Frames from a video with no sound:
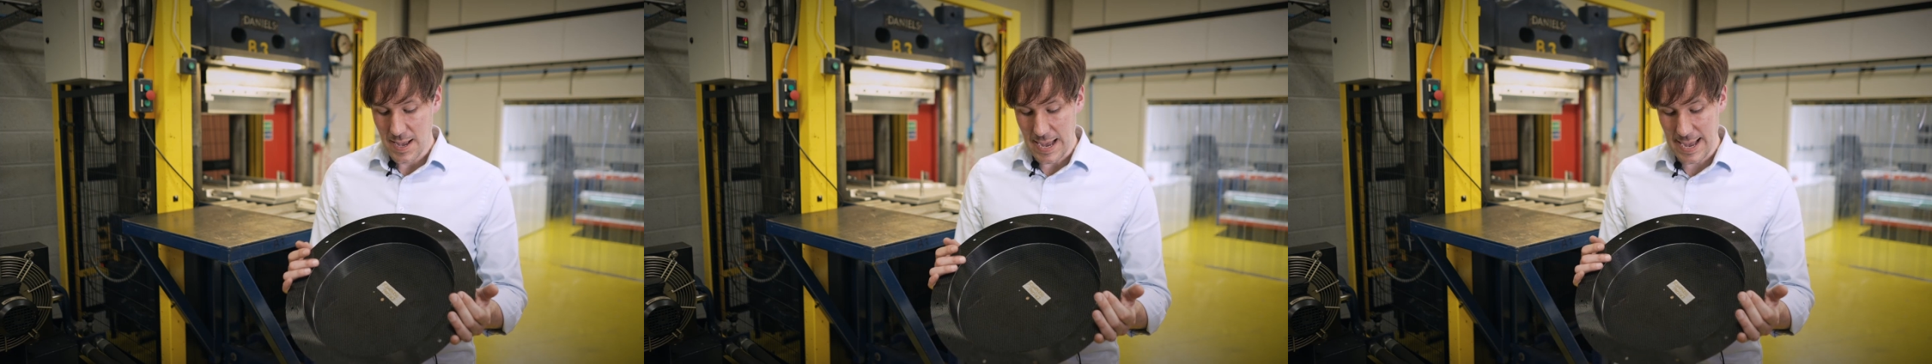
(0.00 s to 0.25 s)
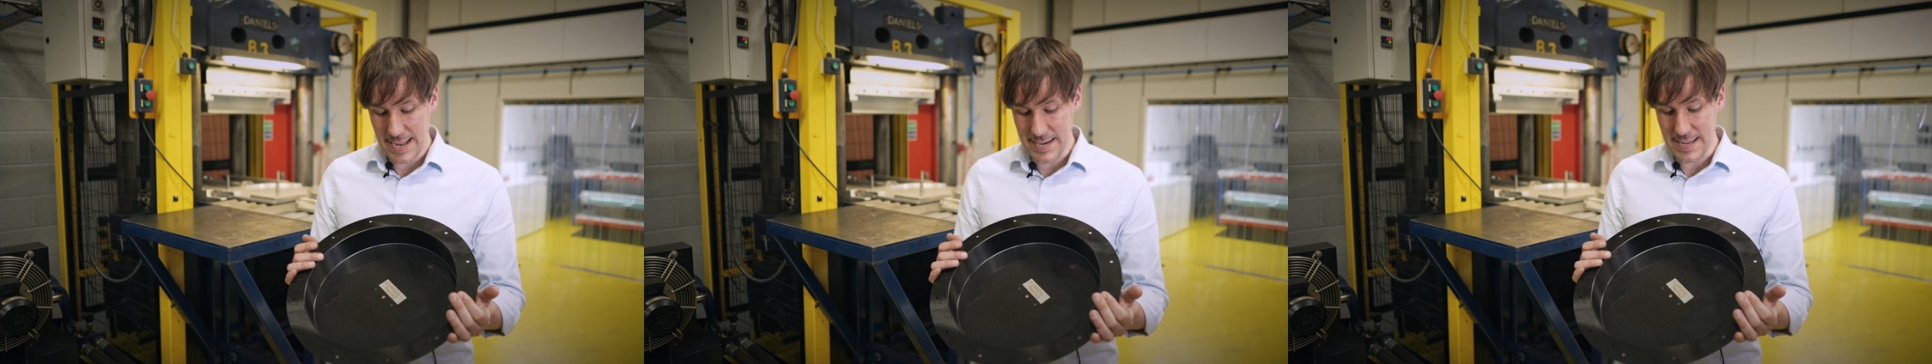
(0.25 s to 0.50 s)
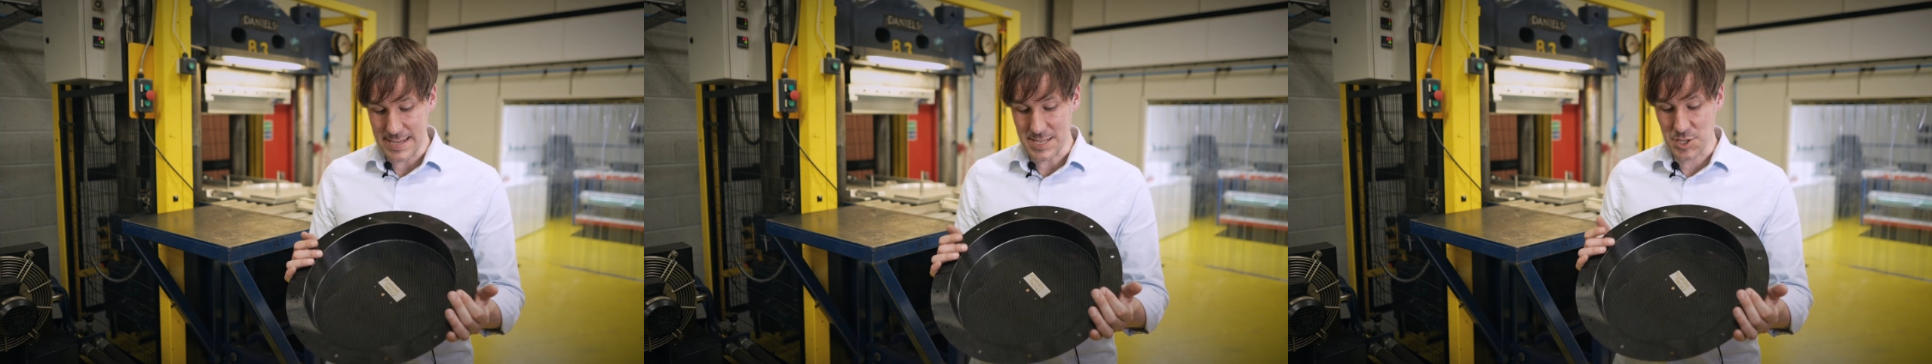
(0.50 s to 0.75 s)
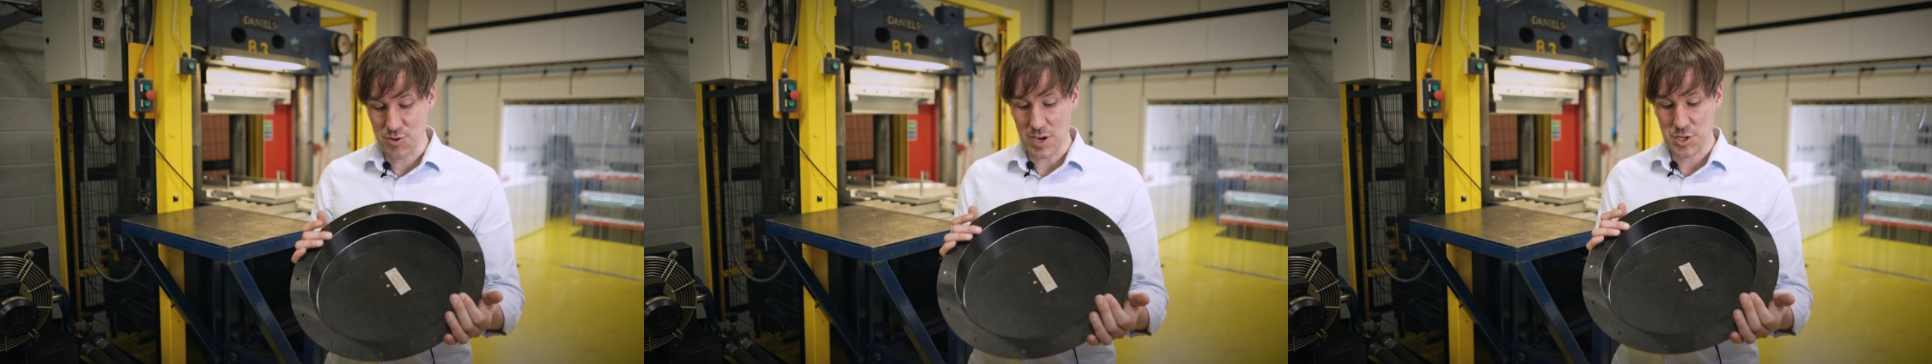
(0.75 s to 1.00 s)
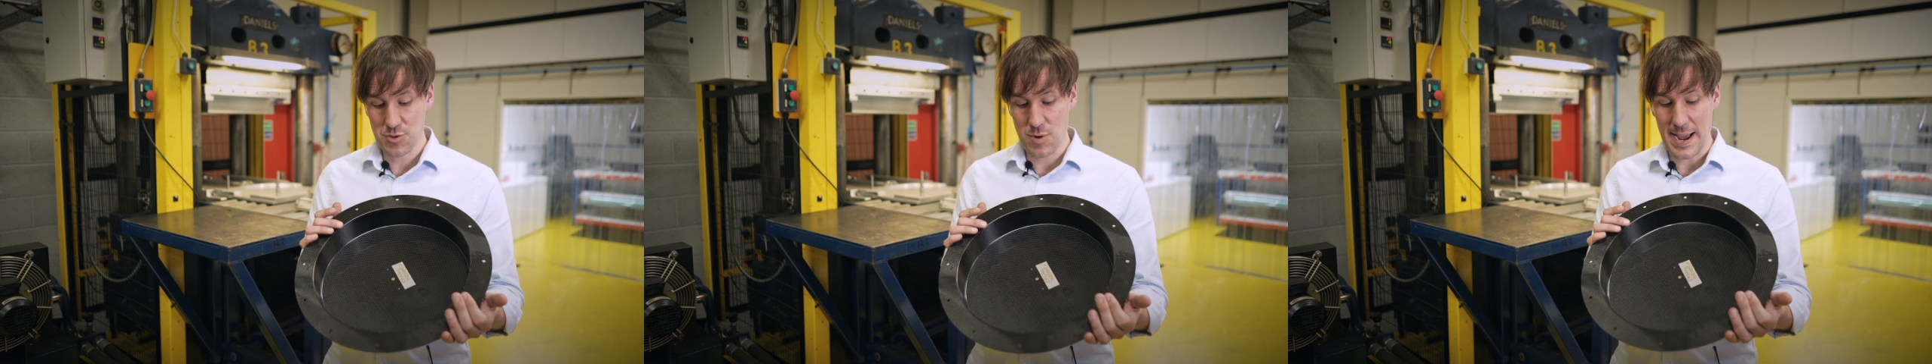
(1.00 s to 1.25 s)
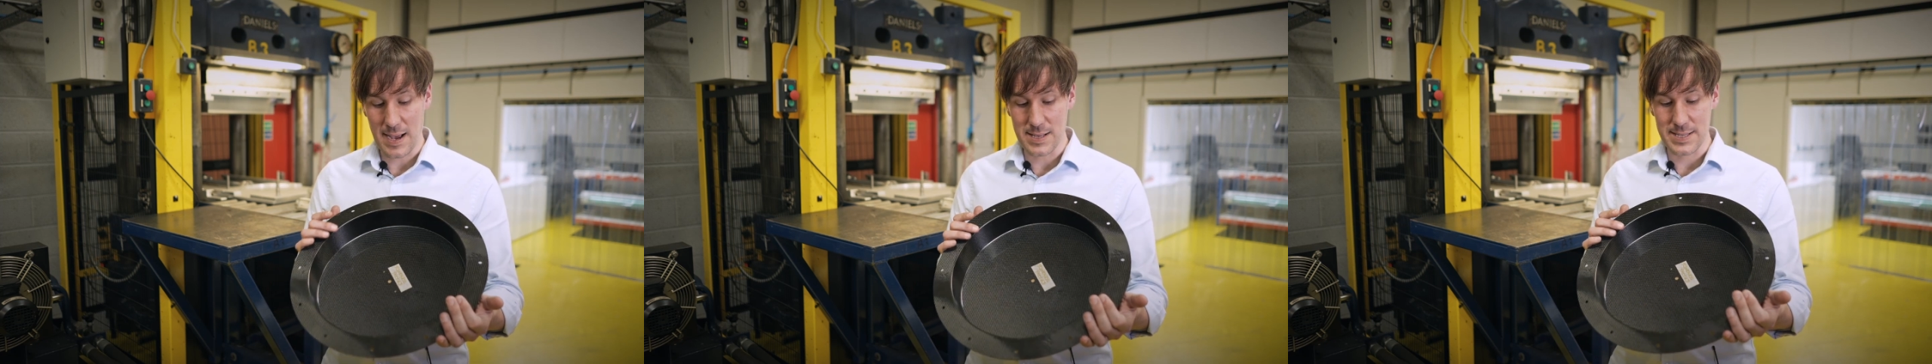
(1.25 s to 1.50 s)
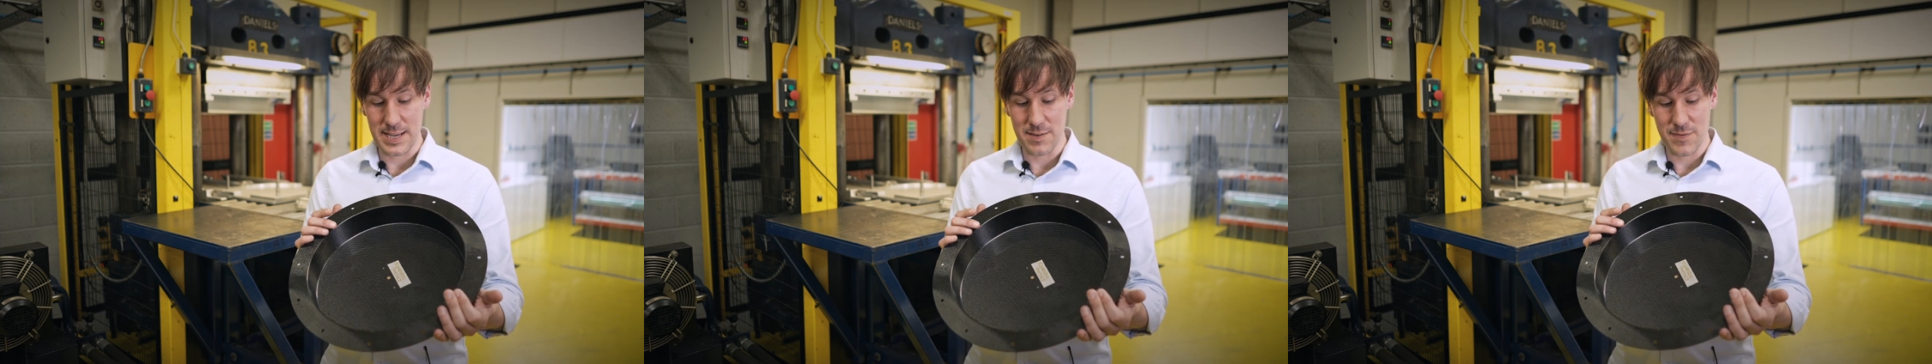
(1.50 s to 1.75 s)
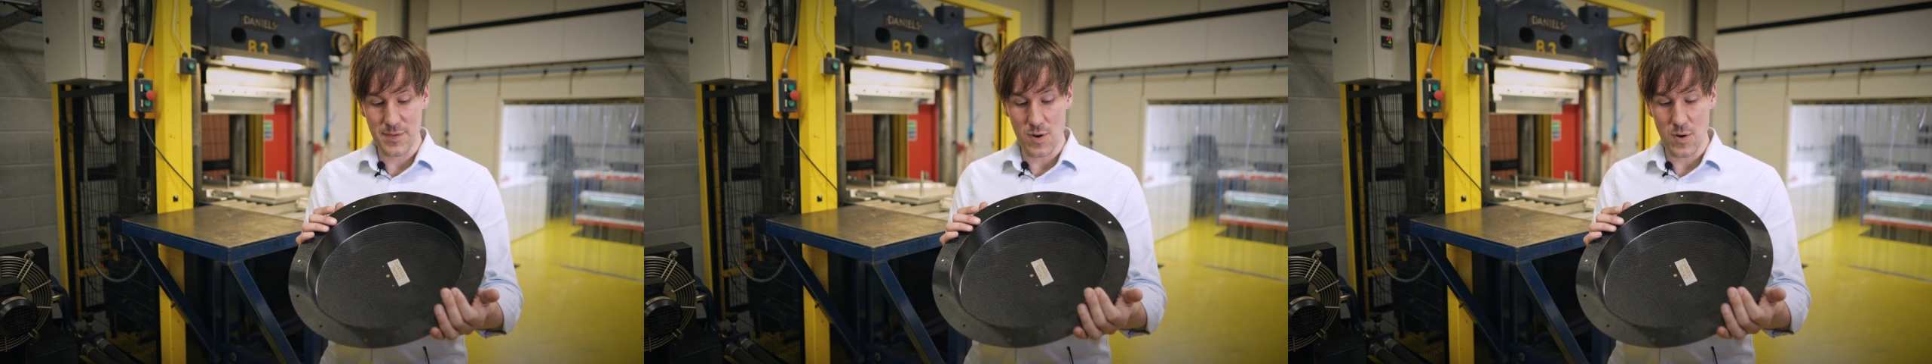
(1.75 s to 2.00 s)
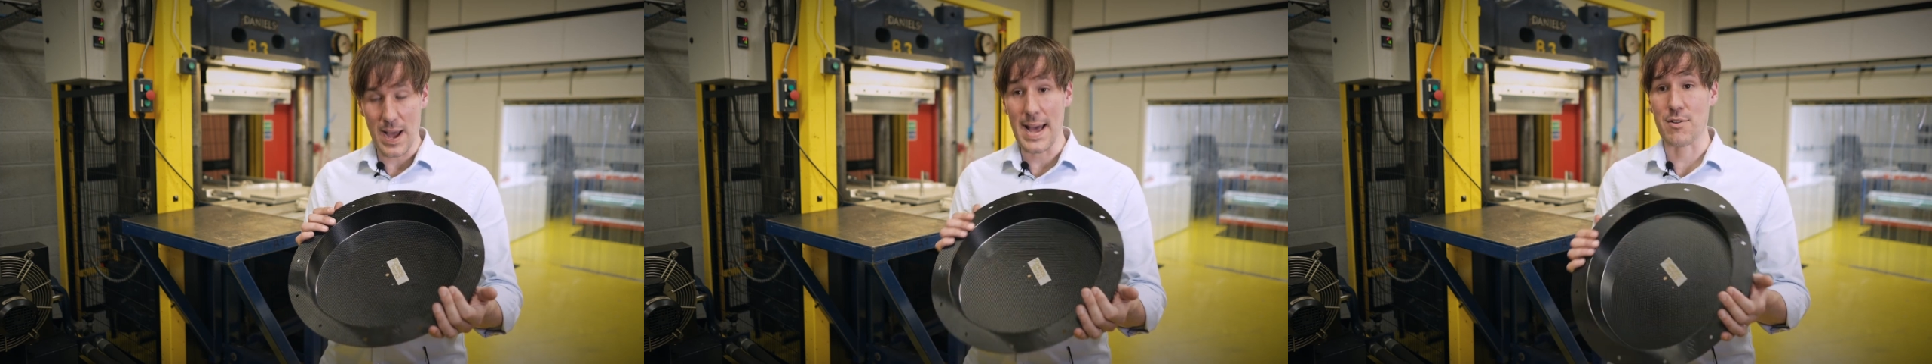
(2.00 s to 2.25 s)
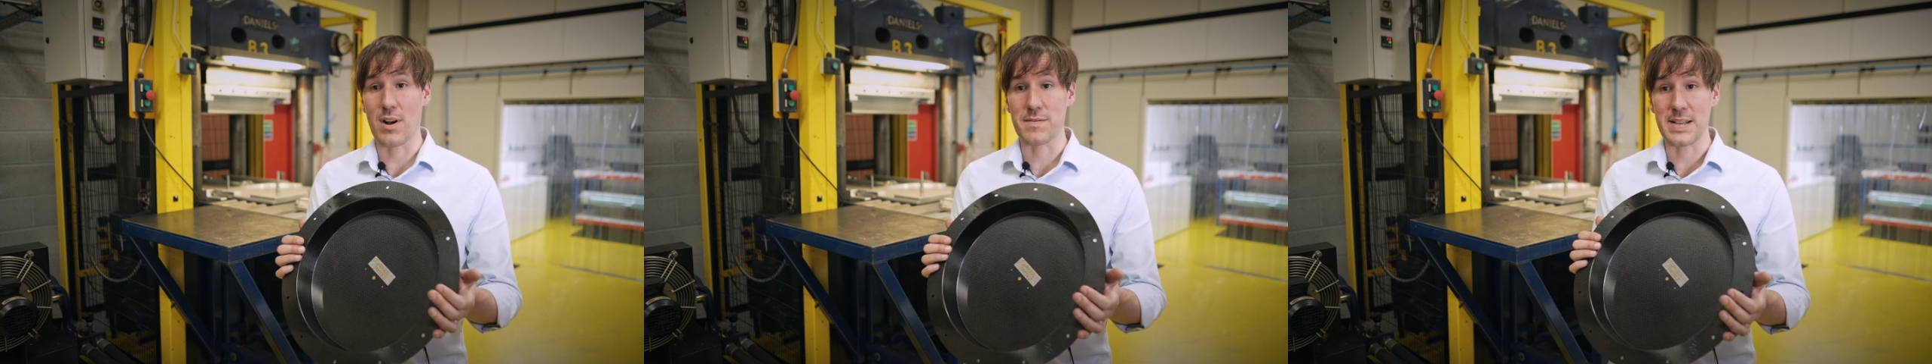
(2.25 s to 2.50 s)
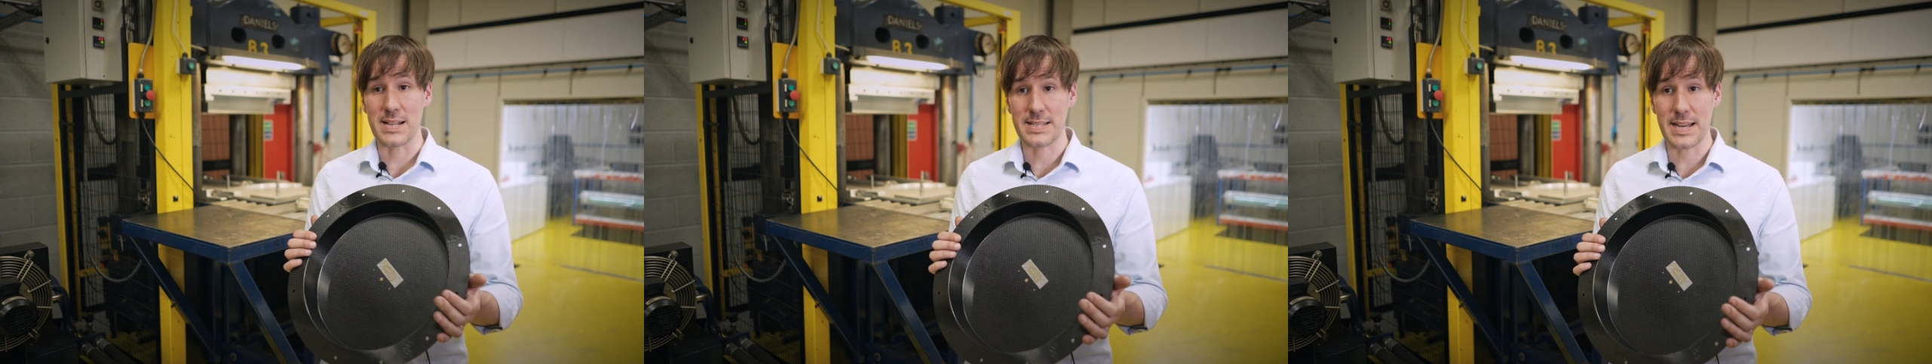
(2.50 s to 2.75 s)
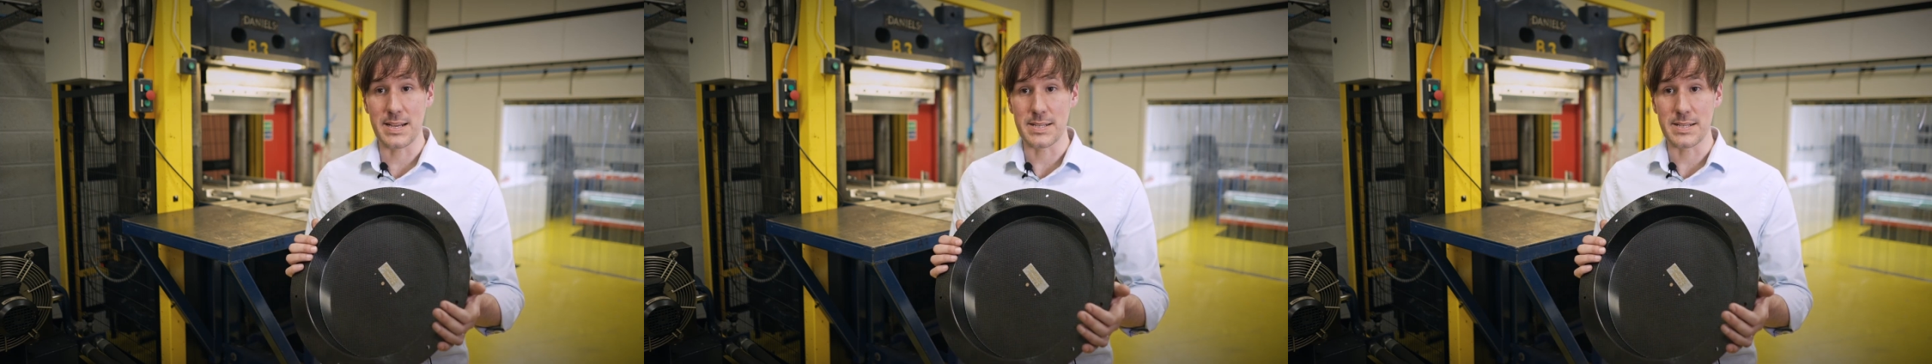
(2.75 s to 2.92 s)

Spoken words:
and it's a structural housing for aircraft antennas.